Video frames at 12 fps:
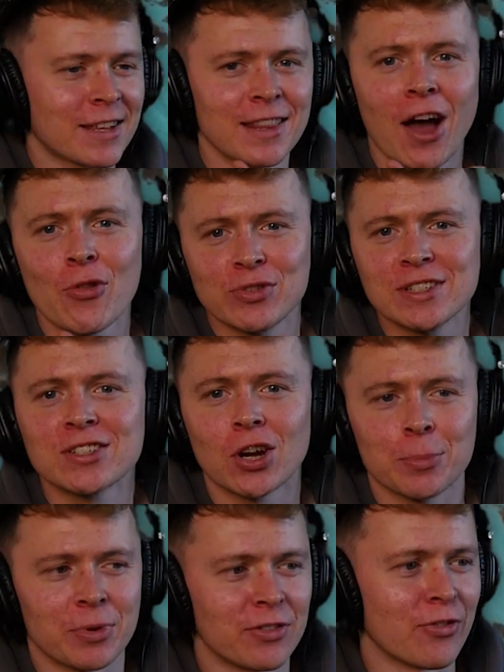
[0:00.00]
now this has got a
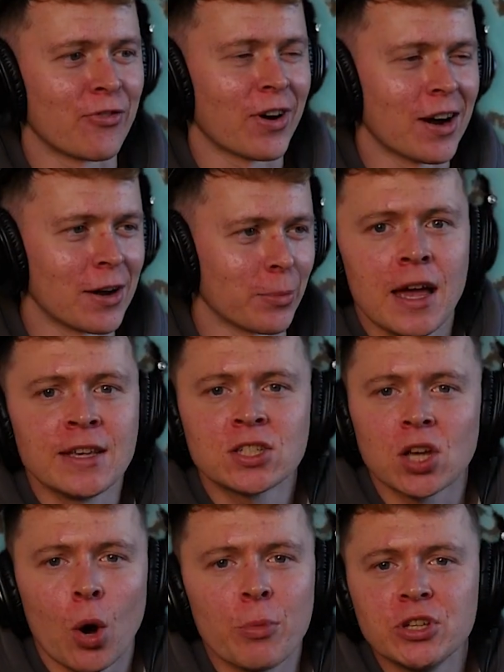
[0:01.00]
bit of a vibe. It's
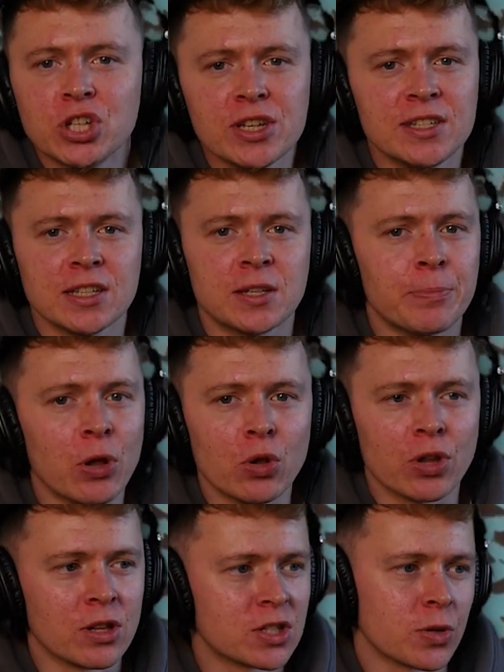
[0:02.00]
so much easier to
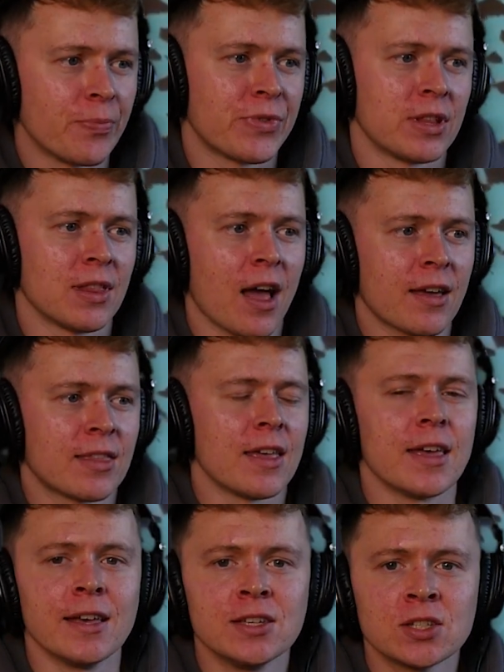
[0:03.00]
build on something like
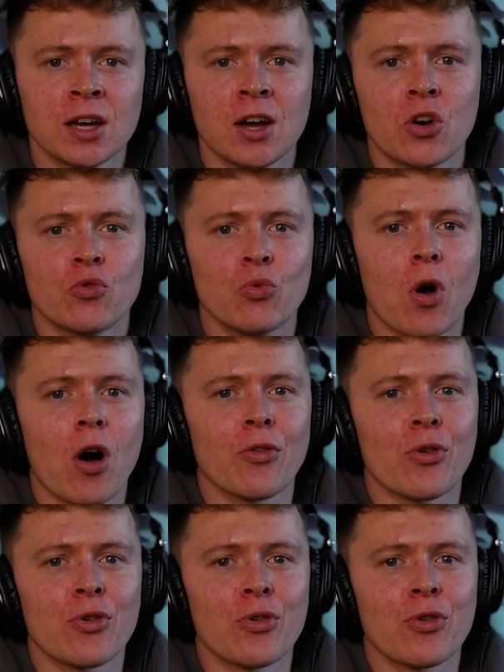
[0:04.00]
this rather